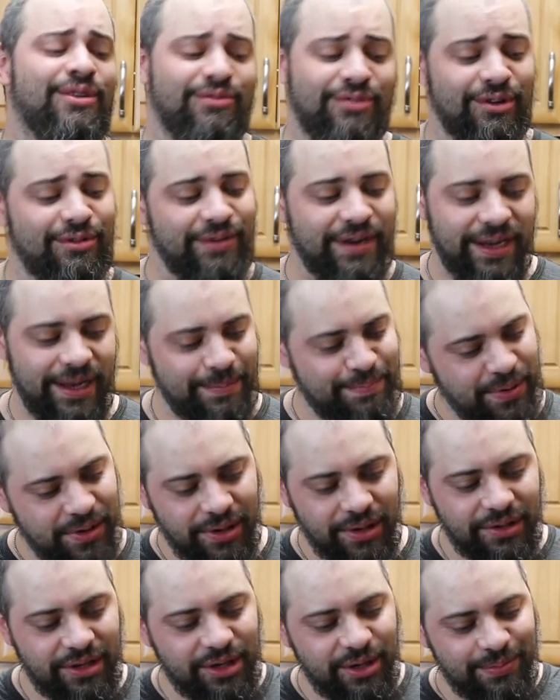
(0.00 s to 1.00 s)
where we
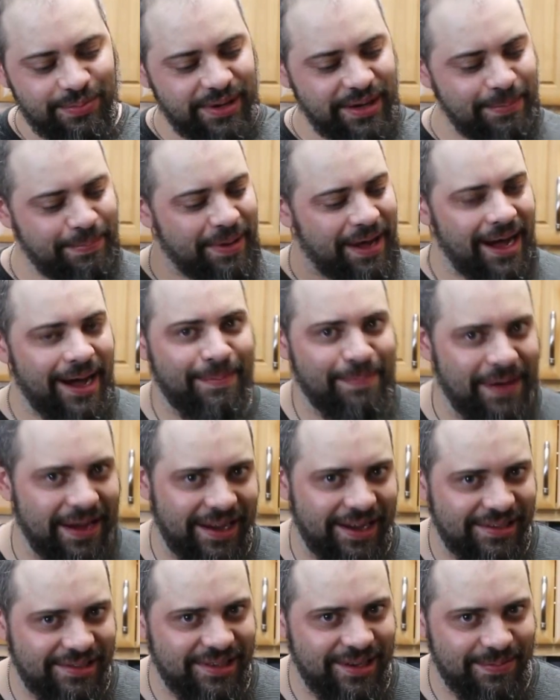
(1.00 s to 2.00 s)
put a little bit of
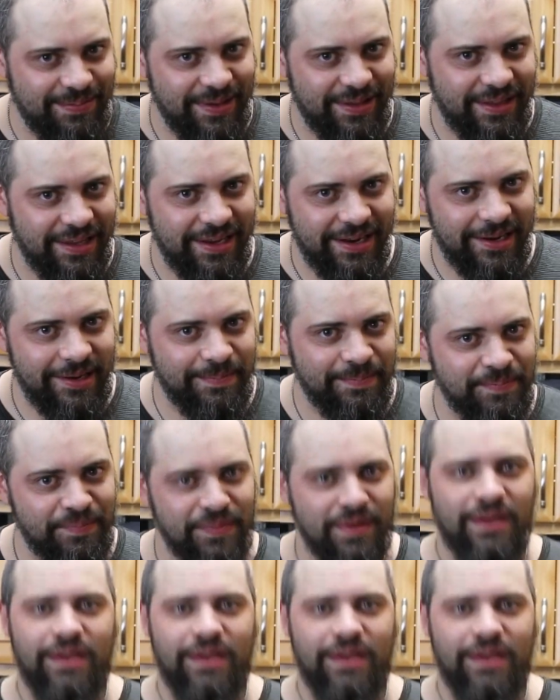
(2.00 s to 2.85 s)
Popeye's up in there.